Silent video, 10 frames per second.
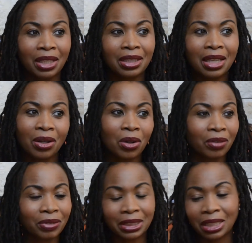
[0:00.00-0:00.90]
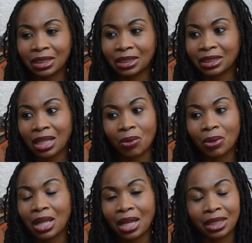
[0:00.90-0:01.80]
Then all of a sudden it's like,
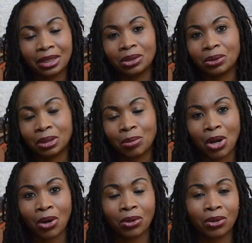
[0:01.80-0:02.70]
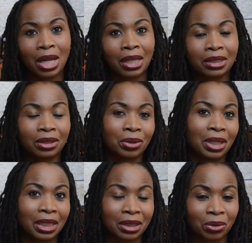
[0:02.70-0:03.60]
well, I'll get to it tomorrow, I'll get to
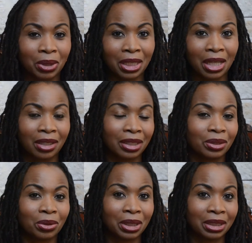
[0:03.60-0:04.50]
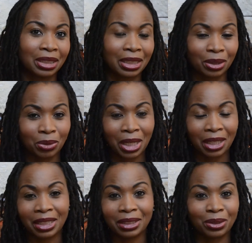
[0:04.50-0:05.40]
it next week, I'll get to it next week,
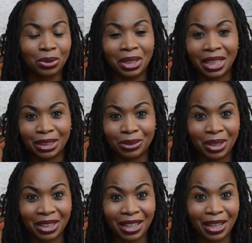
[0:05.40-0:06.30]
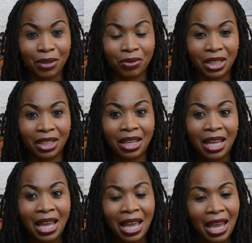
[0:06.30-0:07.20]
I'll get to it next week, that kind of thing.
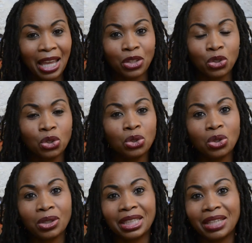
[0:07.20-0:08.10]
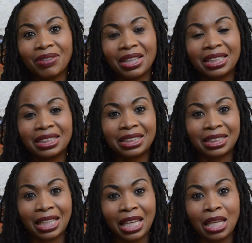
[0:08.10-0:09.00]
And you don't give it the
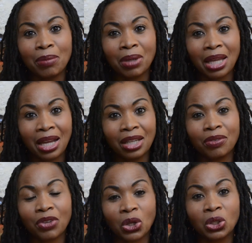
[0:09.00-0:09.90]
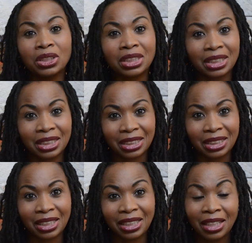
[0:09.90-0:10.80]
same kind of
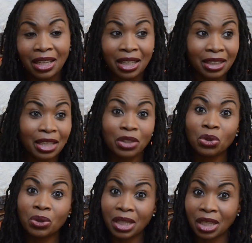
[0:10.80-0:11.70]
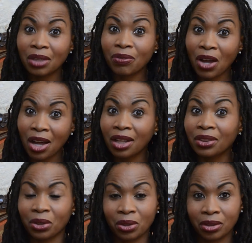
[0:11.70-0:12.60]
urgency that you give
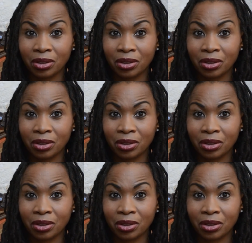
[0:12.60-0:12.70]
other